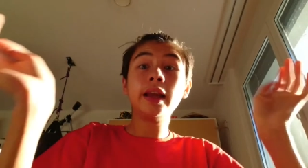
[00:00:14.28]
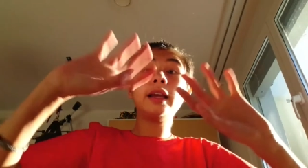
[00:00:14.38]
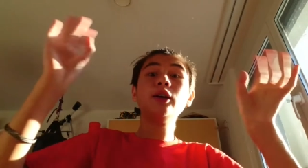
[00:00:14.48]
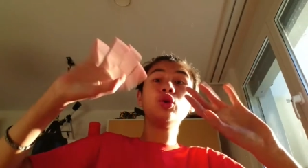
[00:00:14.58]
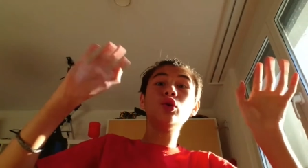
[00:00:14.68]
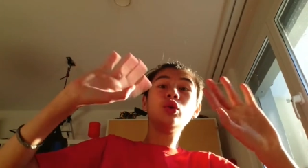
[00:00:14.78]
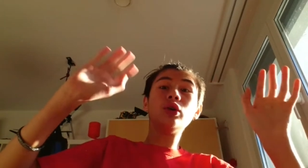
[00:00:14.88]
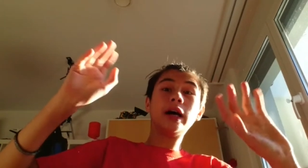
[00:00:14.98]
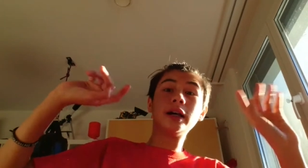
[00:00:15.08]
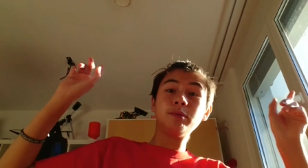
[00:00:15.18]

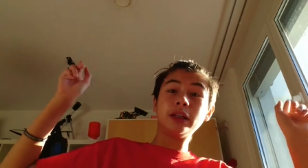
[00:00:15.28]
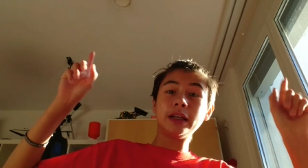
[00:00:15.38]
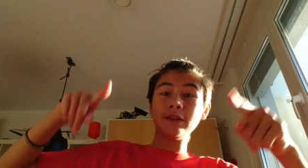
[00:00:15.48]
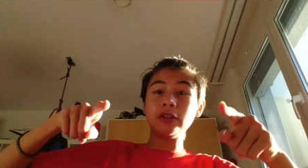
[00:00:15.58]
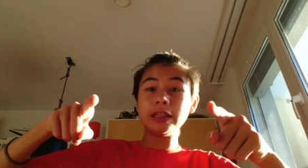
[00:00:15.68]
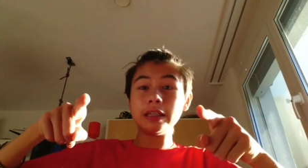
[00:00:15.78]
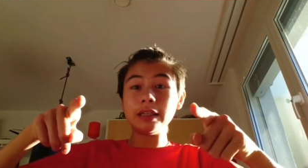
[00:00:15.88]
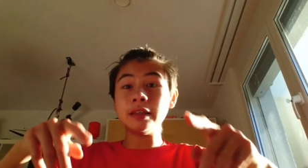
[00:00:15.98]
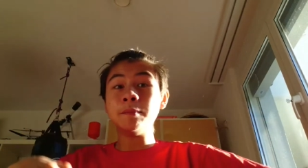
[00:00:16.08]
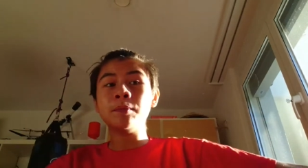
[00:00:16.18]
Hello, I'm the
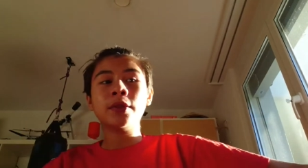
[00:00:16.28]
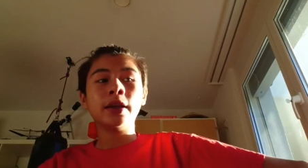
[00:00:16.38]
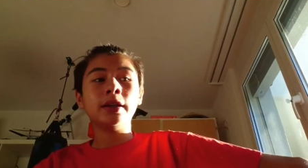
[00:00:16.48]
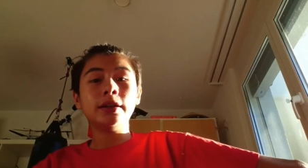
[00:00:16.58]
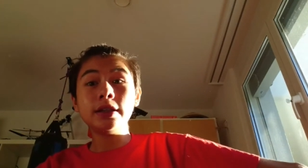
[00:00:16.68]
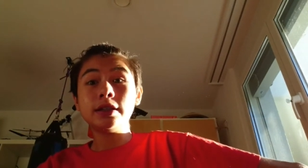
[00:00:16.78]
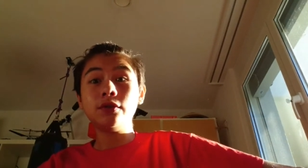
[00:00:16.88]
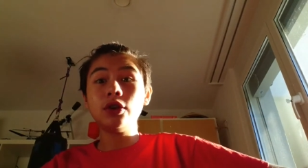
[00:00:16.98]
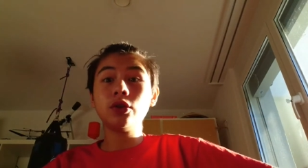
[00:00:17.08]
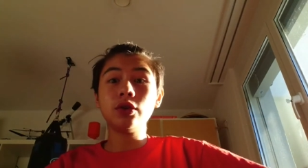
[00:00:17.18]
Lewin. This
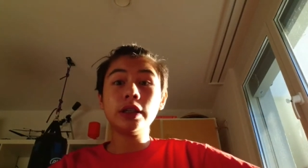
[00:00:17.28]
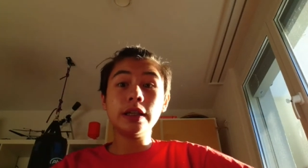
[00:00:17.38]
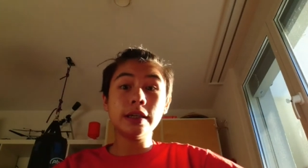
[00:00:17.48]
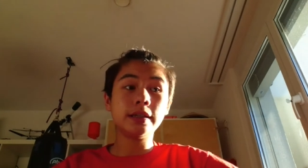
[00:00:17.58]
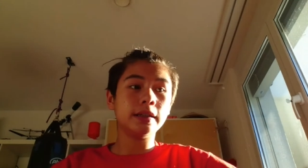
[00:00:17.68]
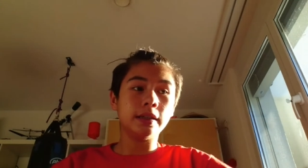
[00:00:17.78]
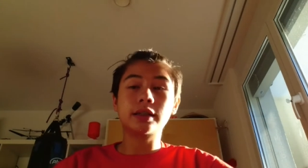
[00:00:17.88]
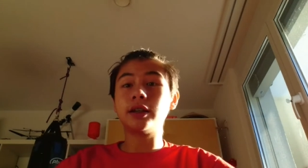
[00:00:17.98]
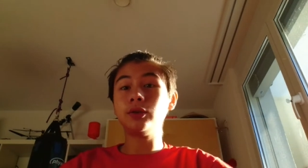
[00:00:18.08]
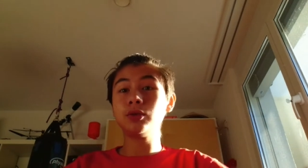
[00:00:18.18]
video is
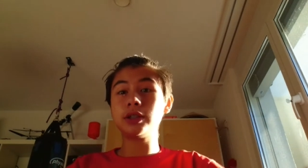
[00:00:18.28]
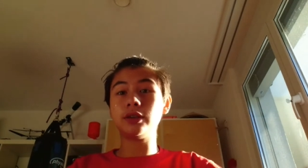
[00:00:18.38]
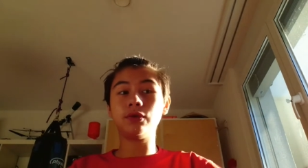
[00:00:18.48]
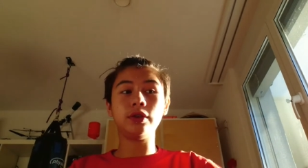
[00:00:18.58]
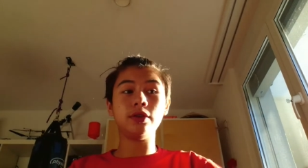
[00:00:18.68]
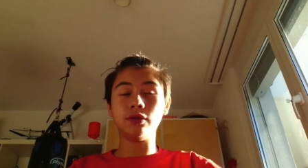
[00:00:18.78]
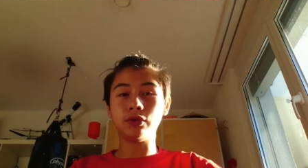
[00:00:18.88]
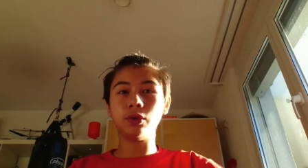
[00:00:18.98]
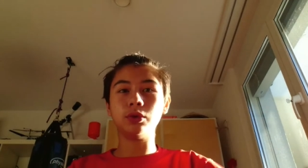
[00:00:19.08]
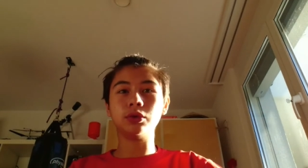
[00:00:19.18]
exclusively
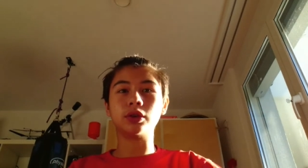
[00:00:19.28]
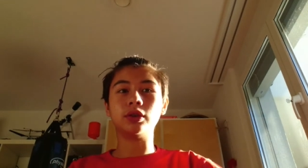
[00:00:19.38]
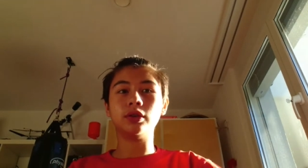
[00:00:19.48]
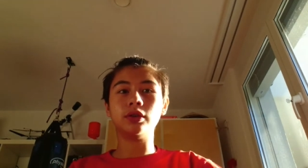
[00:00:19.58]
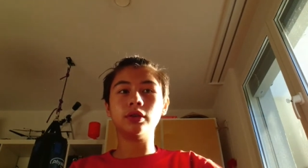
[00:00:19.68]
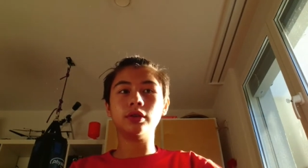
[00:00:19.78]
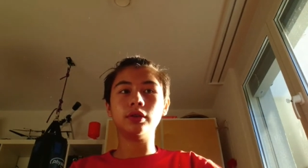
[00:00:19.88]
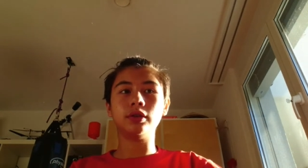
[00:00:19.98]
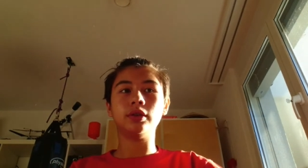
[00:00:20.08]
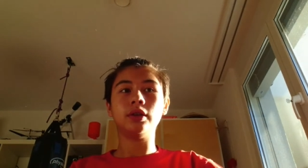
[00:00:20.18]
for
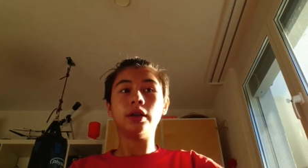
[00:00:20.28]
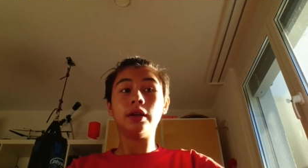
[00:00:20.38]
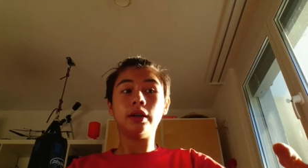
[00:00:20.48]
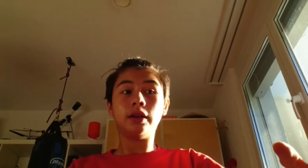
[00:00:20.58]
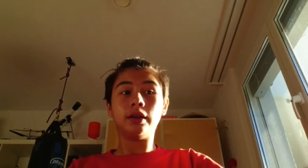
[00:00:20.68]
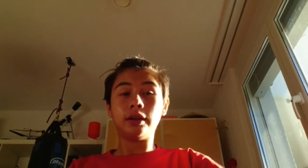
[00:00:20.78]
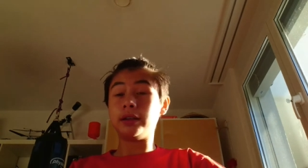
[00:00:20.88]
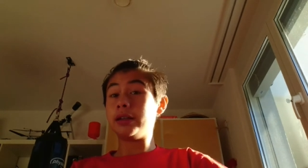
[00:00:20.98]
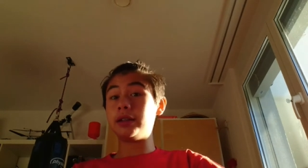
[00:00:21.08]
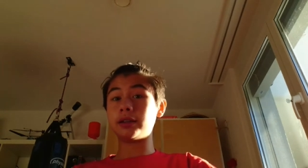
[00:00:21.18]
the
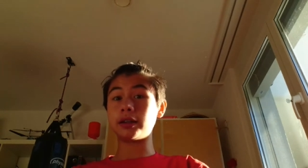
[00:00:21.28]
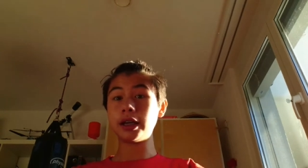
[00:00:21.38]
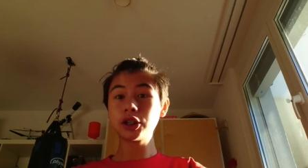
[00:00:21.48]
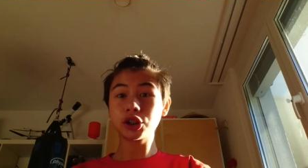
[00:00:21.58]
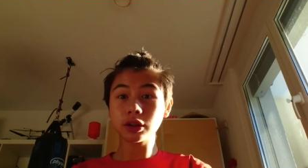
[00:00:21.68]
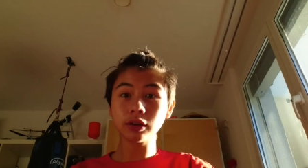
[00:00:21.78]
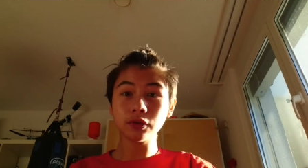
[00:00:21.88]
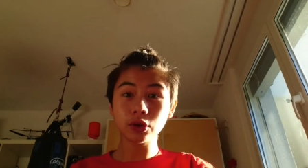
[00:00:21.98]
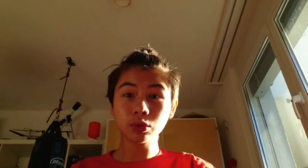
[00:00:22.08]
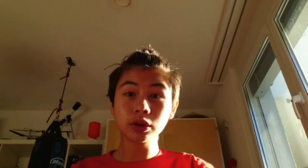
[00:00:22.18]
international
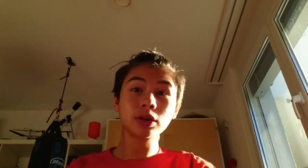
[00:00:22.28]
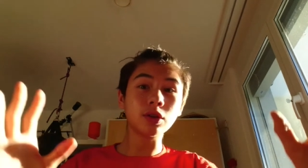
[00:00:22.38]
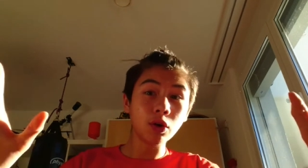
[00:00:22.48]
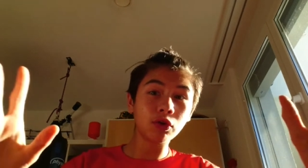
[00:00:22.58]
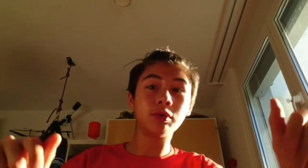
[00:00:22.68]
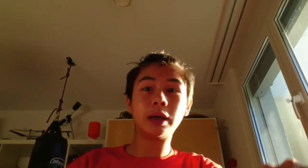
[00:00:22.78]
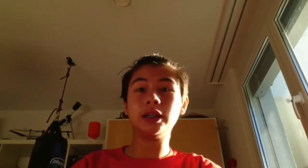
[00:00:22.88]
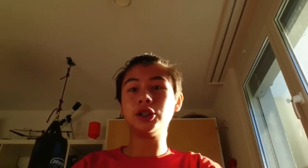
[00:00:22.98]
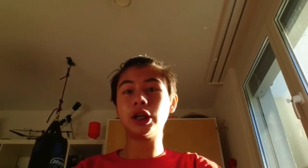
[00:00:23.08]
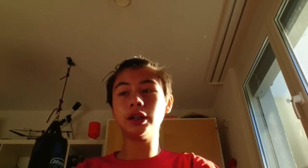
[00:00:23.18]
viewers of
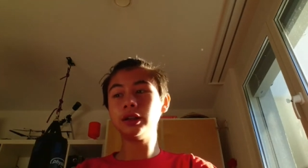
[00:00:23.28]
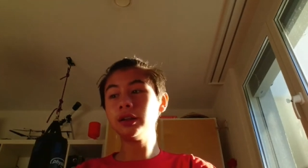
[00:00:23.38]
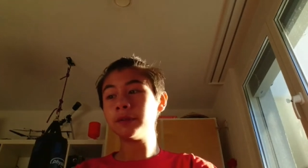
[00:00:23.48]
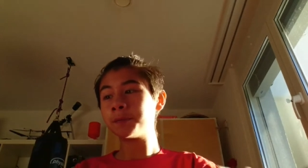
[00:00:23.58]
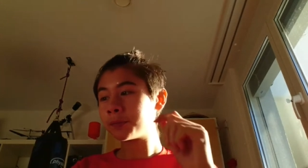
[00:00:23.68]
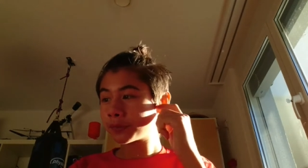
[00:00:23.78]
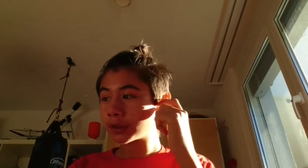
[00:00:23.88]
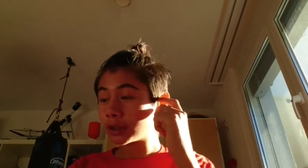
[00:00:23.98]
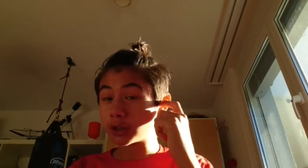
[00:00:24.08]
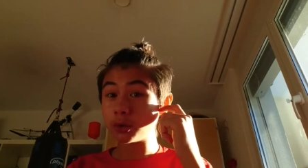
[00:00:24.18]
my channel.
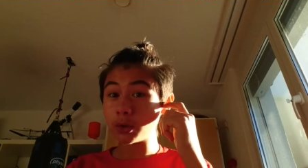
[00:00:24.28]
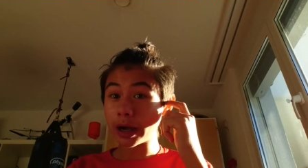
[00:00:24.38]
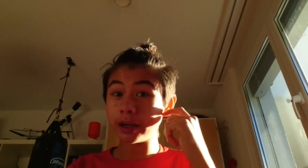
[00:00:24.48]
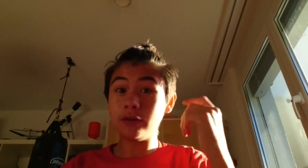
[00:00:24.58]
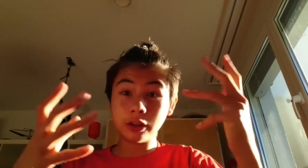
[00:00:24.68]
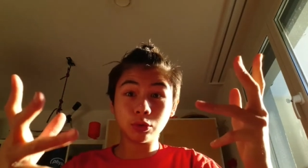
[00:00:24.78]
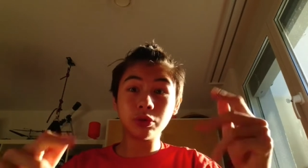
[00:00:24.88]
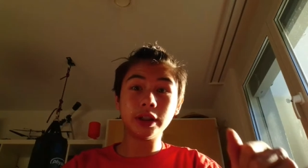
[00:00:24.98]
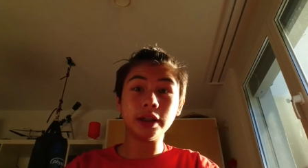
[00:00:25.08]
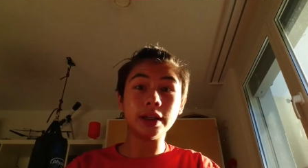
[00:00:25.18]
So I will
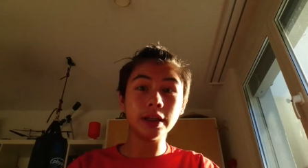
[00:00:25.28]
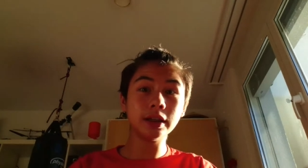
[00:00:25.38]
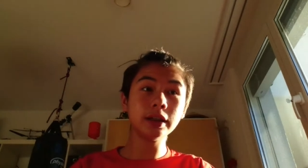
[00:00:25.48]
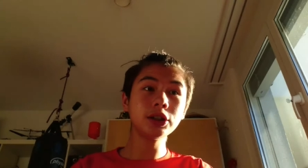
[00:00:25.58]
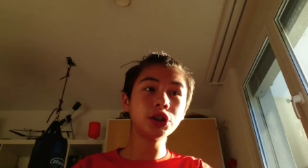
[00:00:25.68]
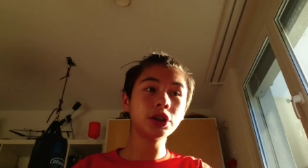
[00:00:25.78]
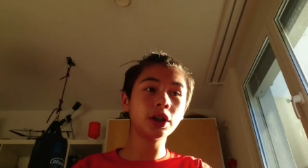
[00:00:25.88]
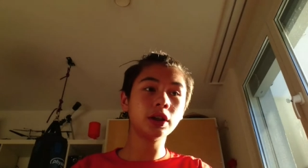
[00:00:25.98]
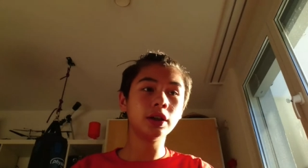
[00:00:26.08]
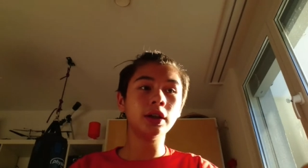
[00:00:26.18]
do it in English
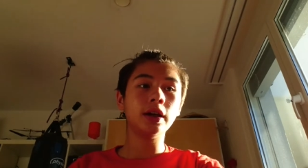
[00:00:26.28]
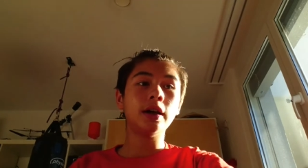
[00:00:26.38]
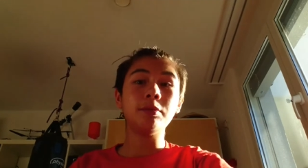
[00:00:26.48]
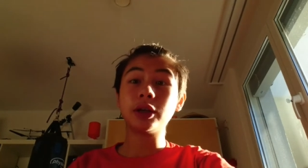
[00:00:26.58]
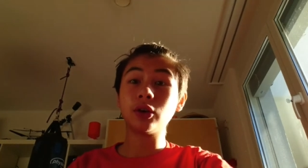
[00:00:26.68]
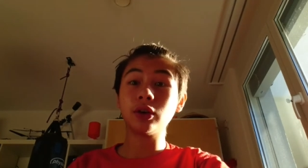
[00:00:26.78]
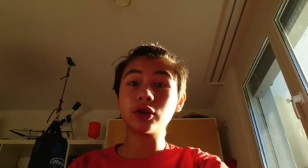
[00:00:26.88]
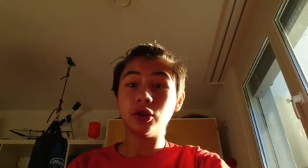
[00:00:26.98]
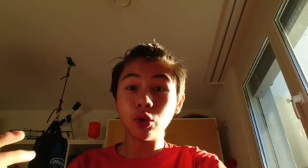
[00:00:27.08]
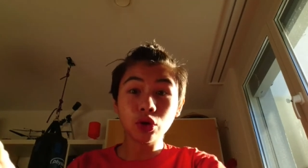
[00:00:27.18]

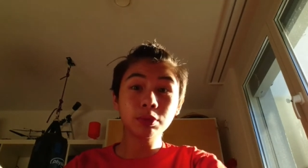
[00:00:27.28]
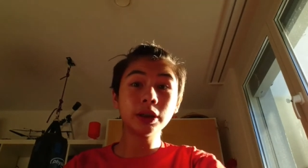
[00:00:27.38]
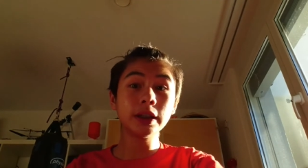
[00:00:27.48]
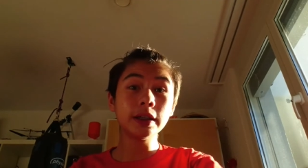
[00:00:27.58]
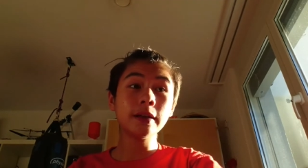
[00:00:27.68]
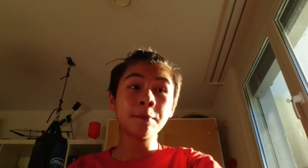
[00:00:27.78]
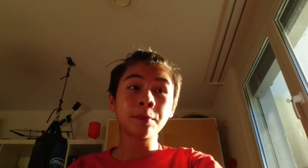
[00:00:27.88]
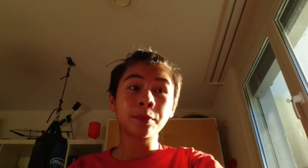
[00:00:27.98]
because normally